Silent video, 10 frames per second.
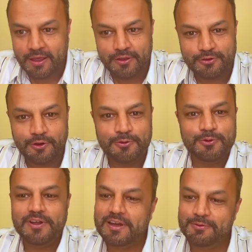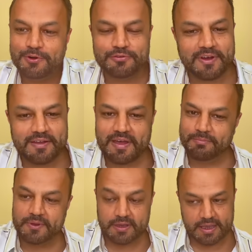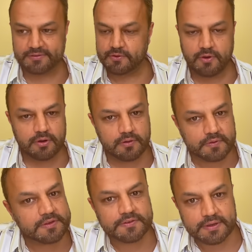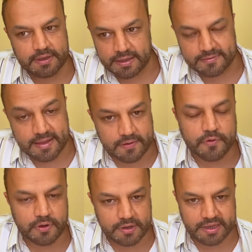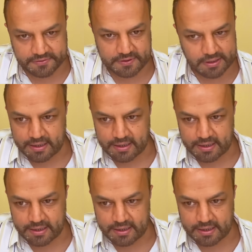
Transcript: Saw 230 volts, 5 ampere. Yes, all of this is there for a reason.